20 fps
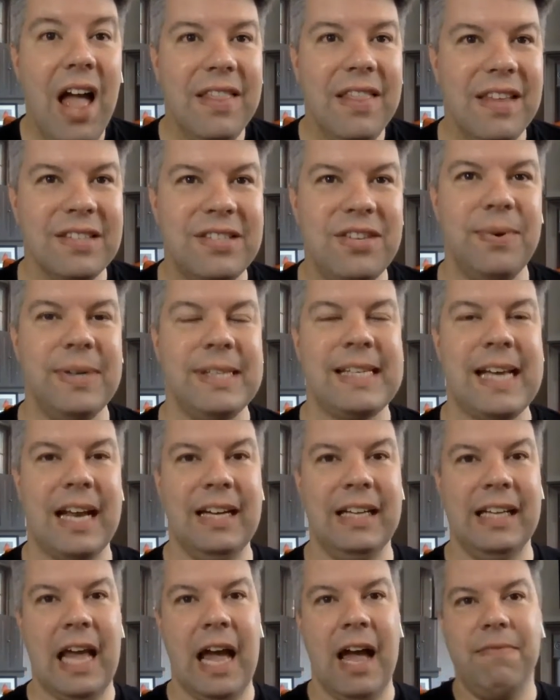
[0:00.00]
this always got
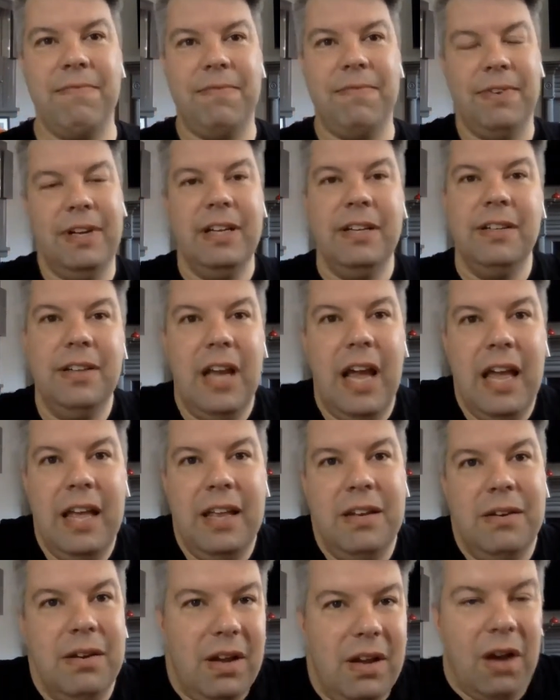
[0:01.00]
a laugh and
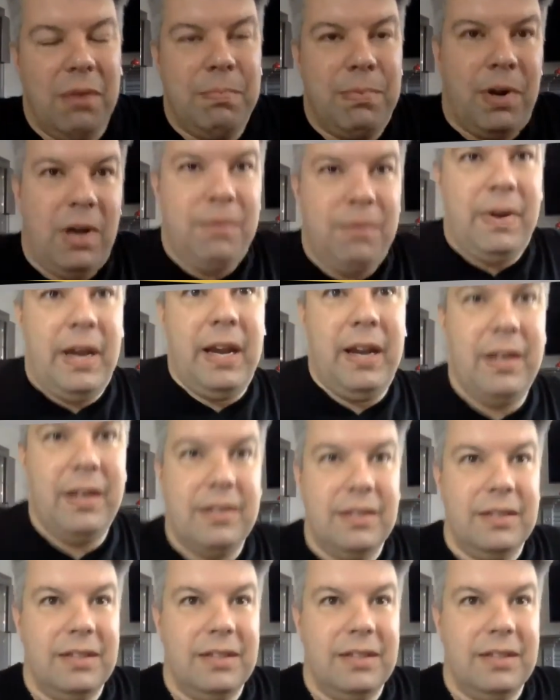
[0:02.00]
and on Broadway